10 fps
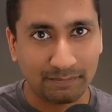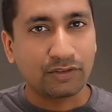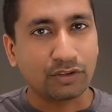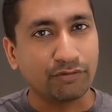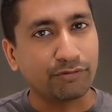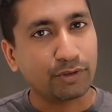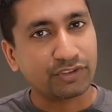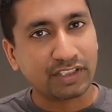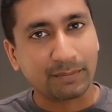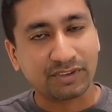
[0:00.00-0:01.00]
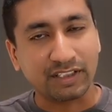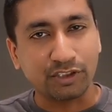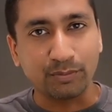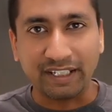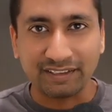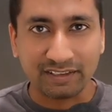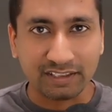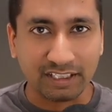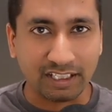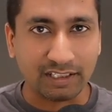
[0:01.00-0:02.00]
So the 4 steps that you basically
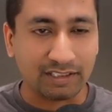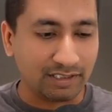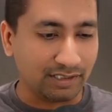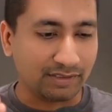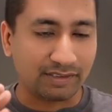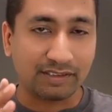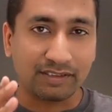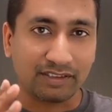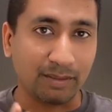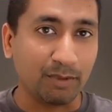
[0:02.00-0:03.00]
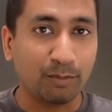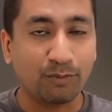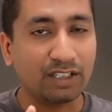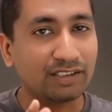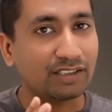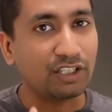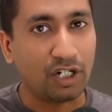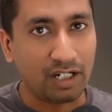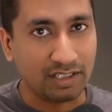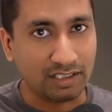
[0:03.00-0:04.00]
need is step number 1 is the
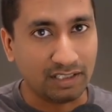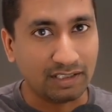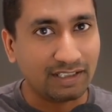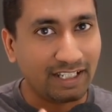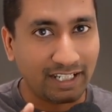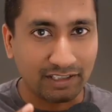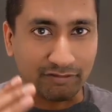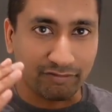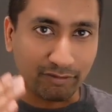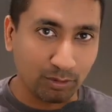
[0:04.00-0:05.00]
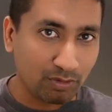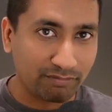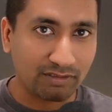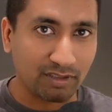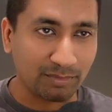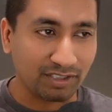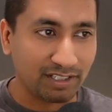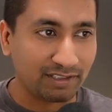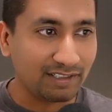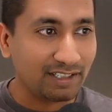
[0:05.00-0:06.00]
content and the flow of the website.